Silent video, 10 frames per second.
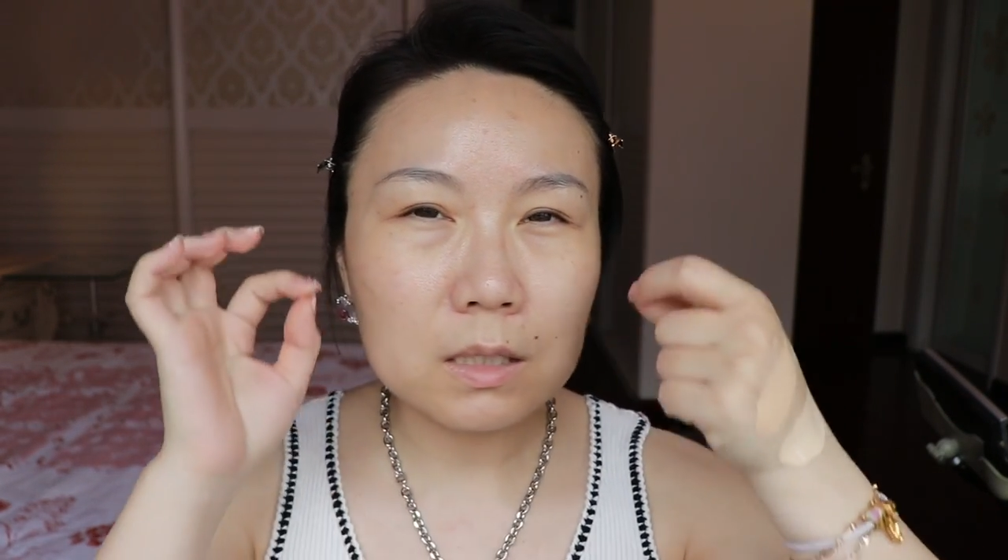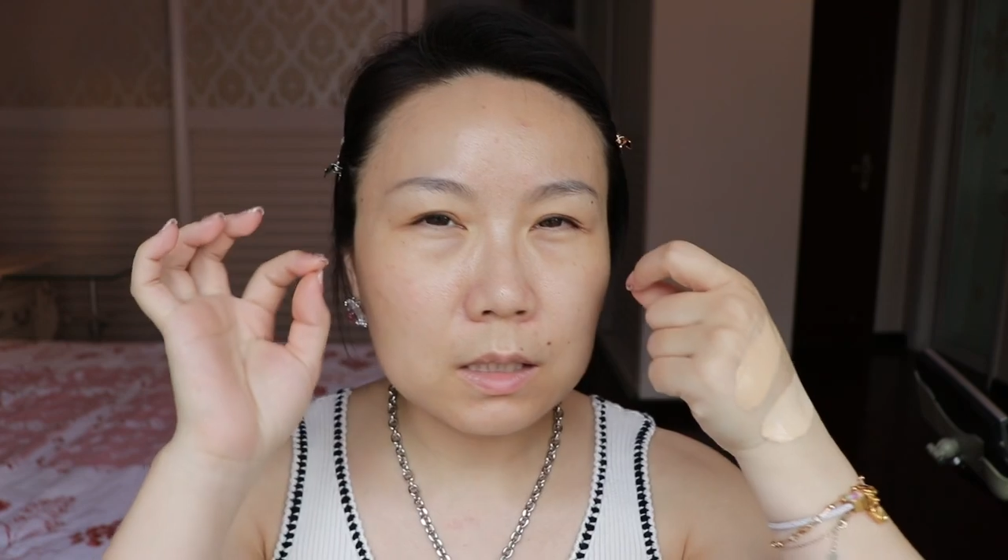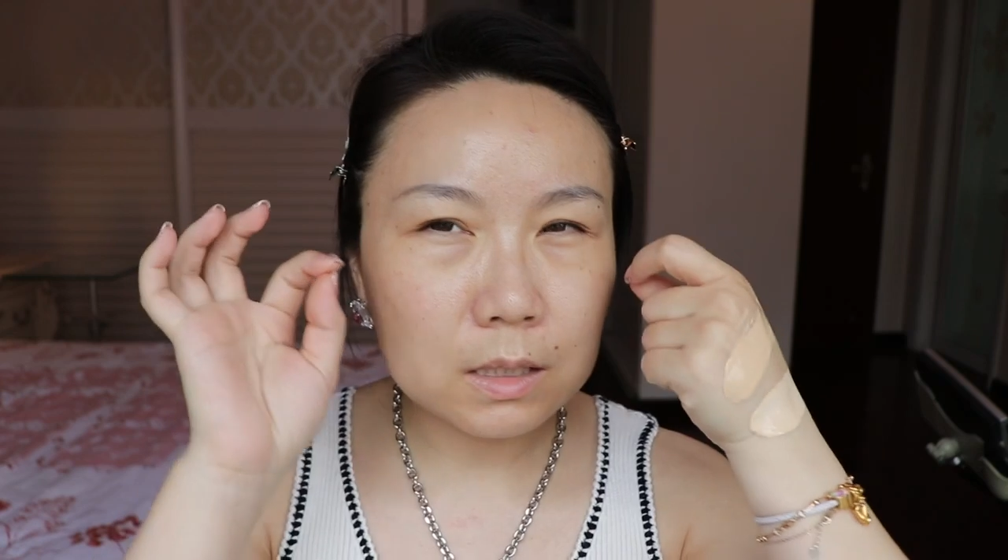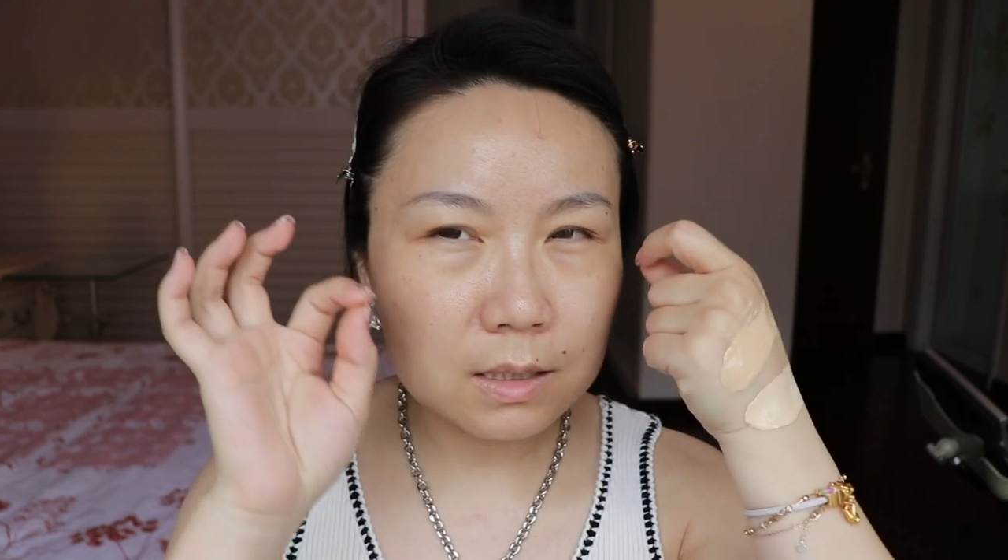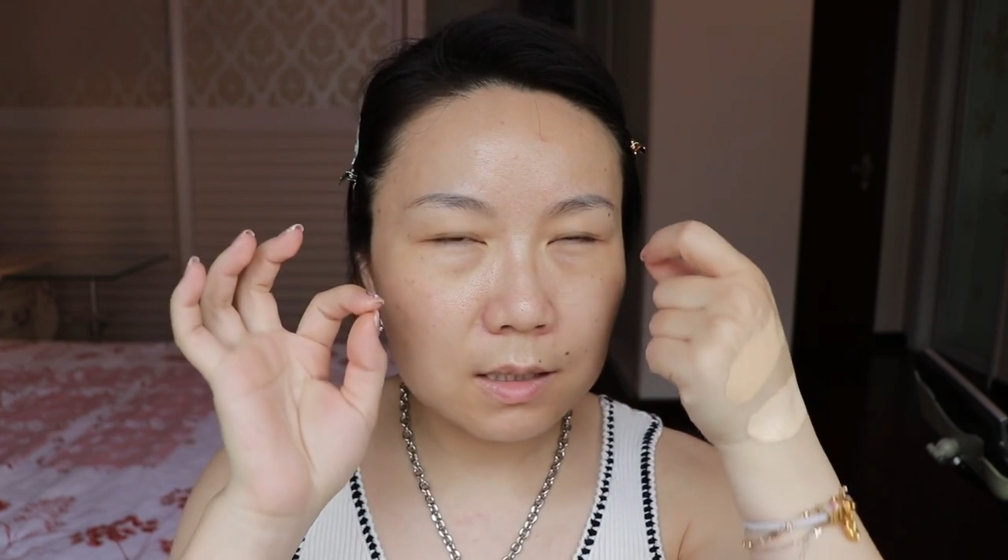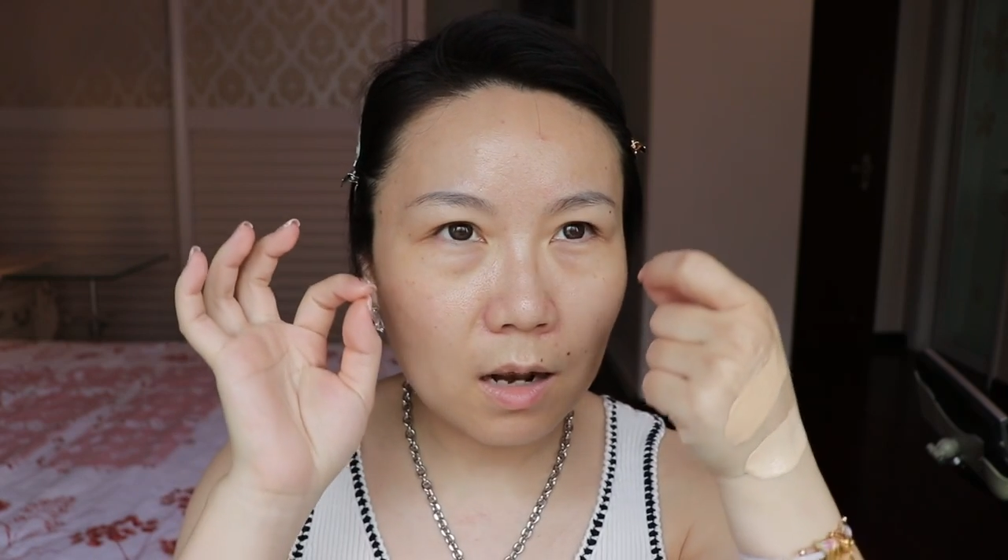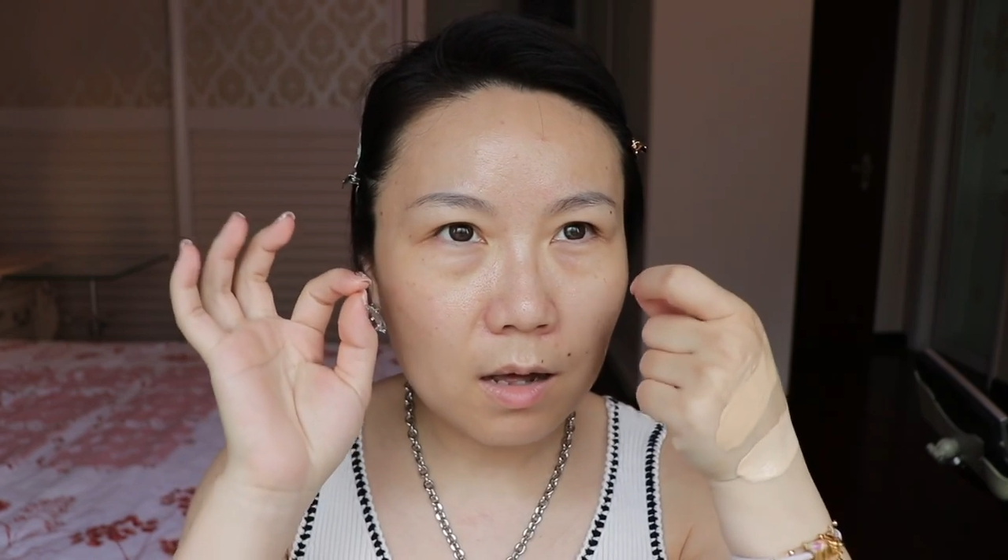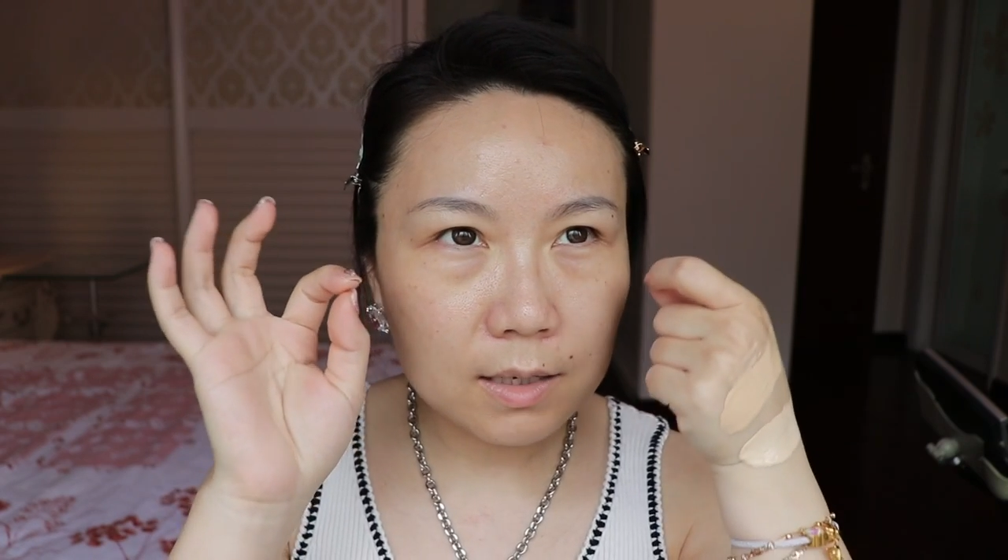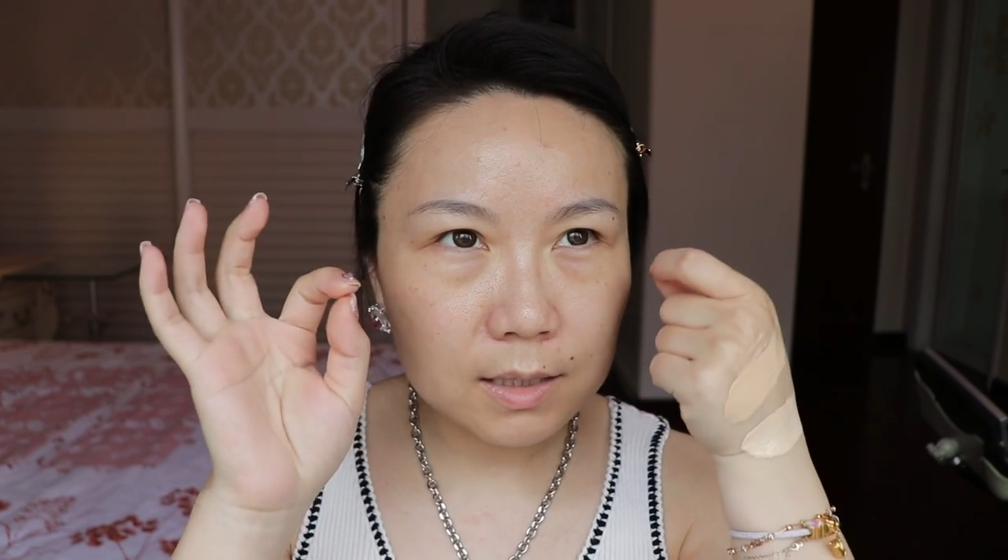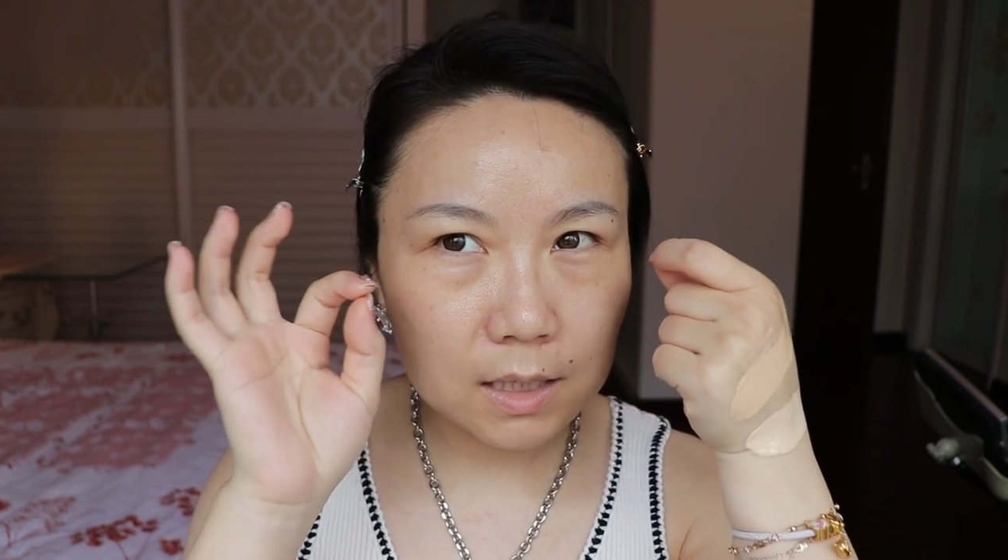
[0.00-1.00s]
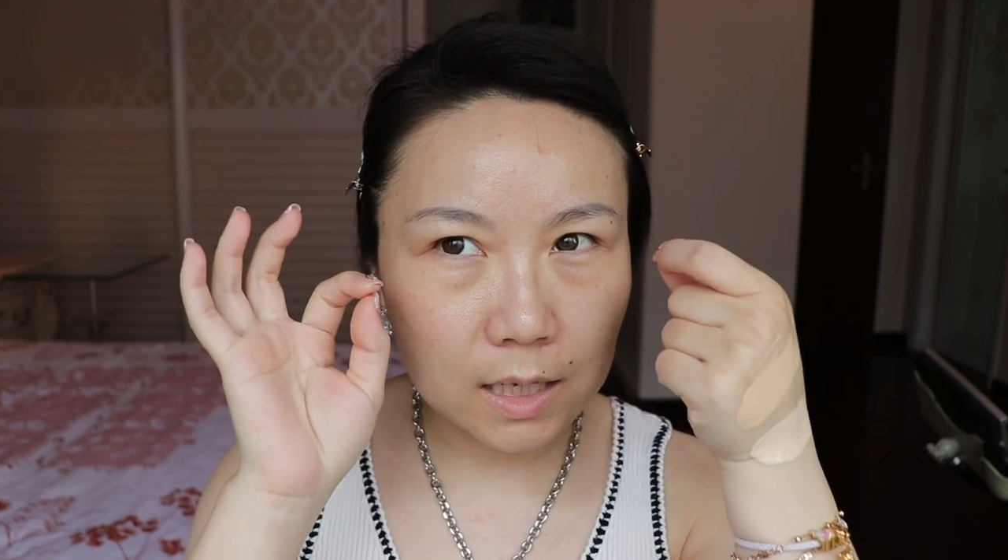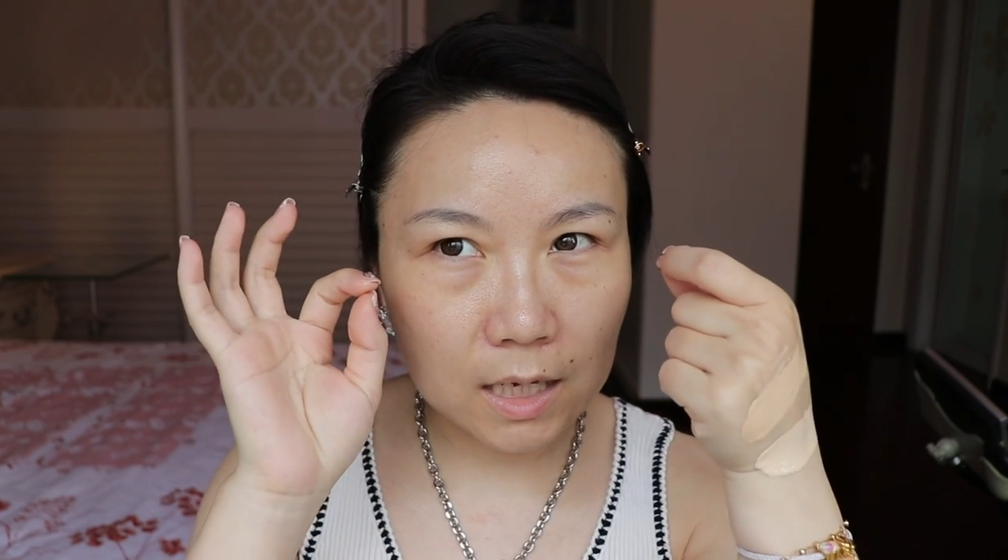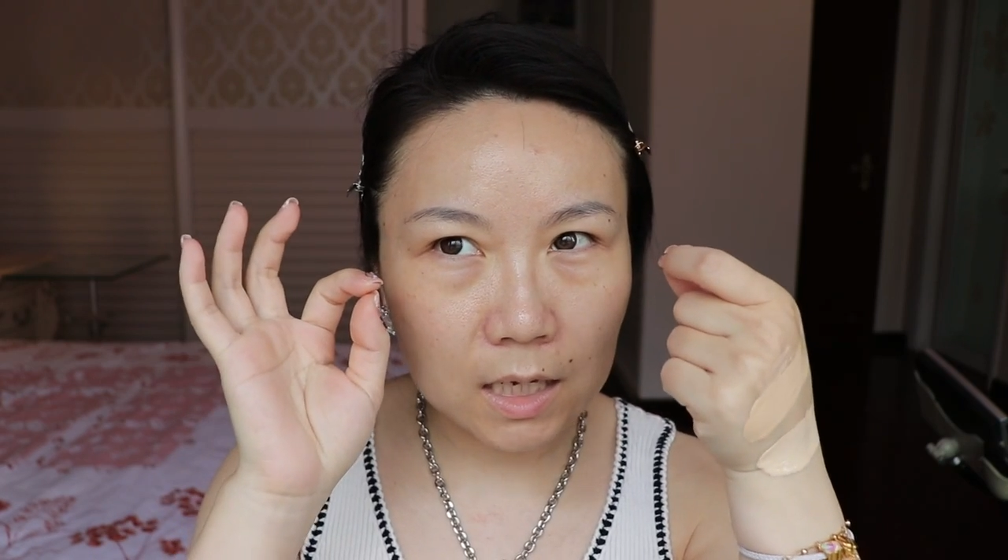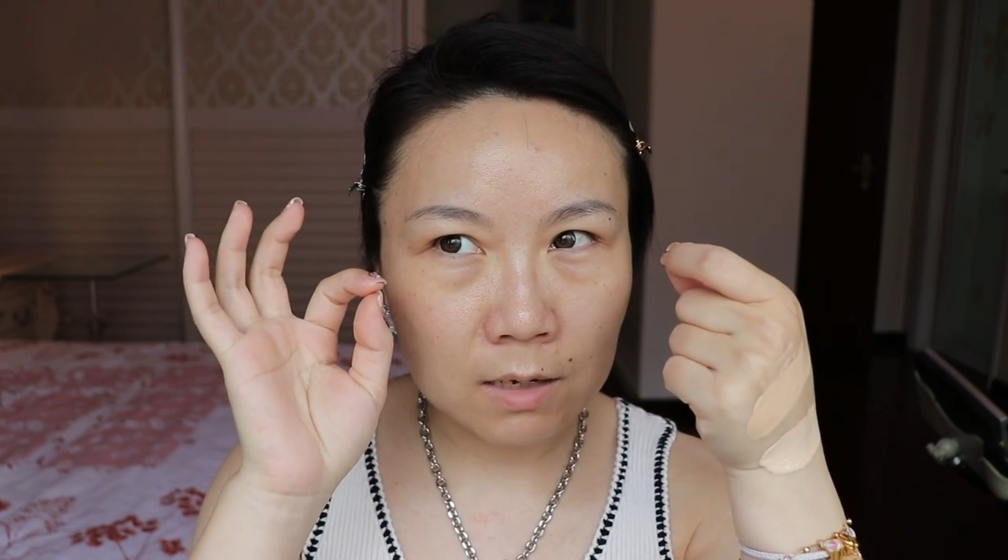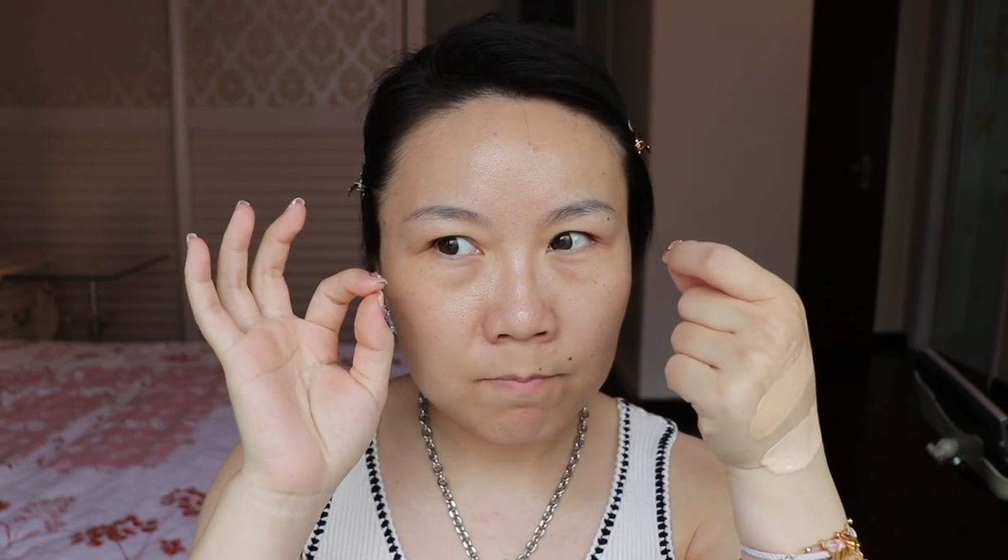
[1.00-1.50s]

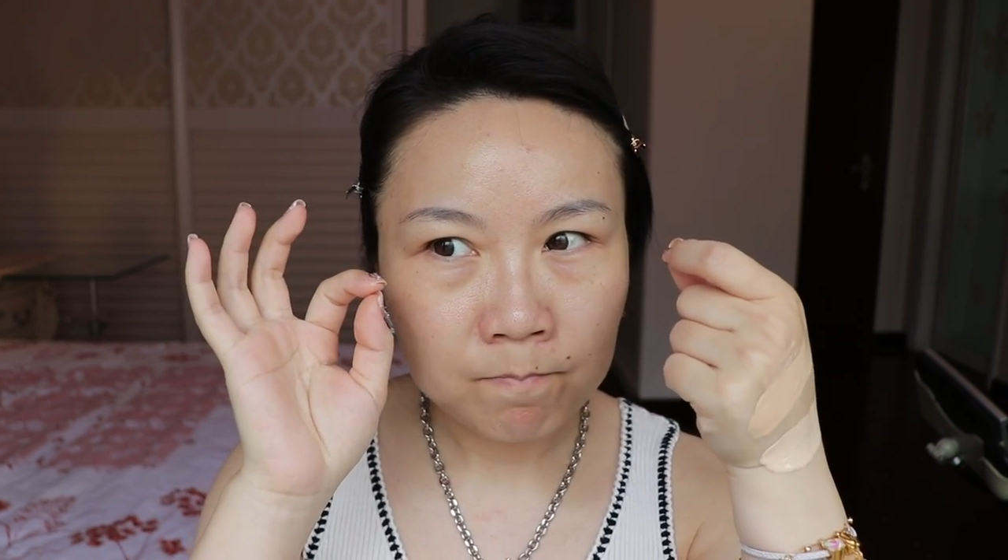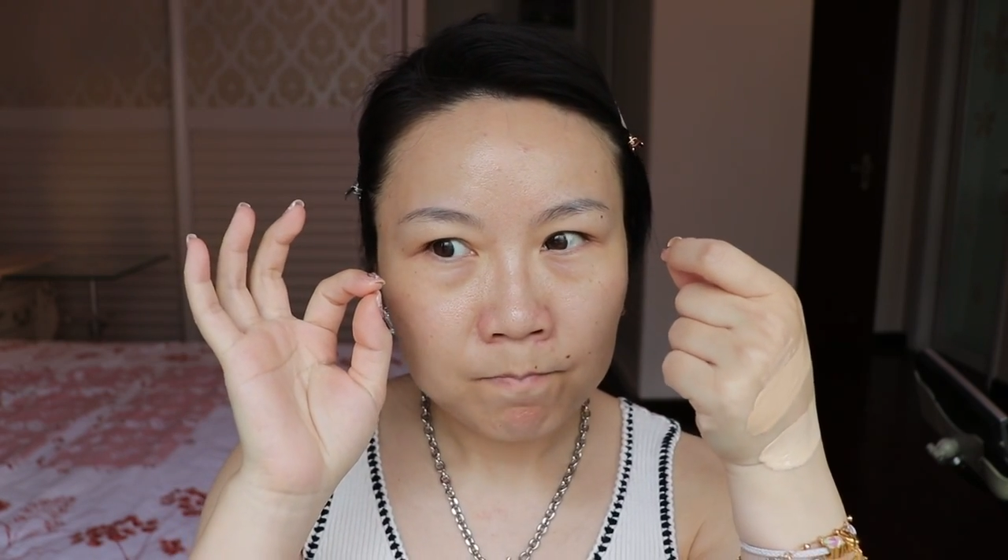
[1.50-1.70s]
slightly